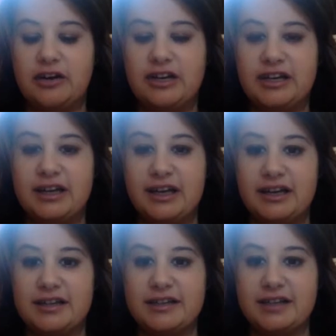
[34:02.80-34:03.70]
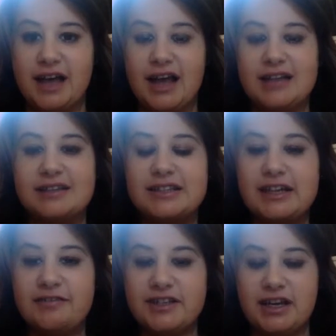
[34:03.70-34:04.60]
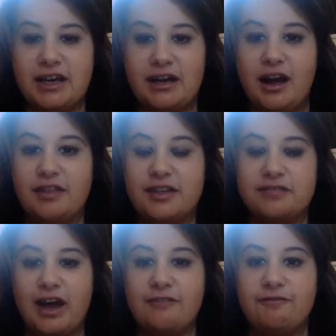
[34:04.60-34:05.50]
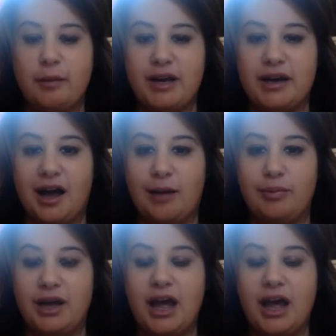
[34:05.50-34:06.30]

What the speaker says: he is lifting the divine feminine up,